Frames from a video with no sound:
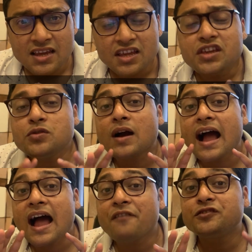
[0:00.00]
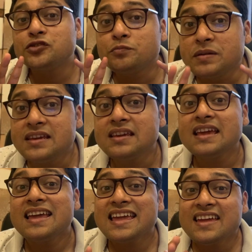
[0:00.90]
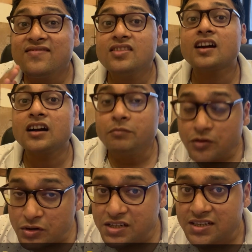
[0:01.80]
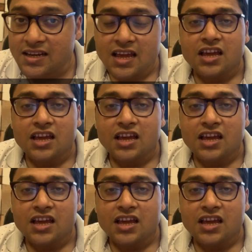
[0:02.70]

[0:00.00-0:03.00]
you have to be in the community.